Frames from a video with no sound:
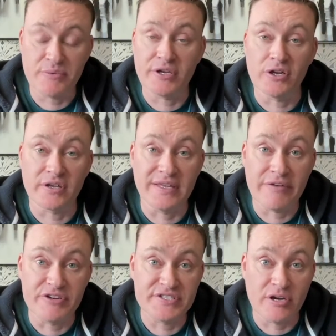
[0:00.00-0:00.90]
we look at the
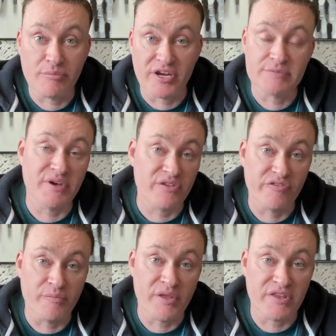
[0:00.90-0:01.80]
average sale price month over
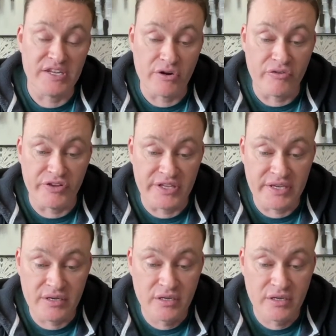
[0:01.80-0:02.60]
month and year over year.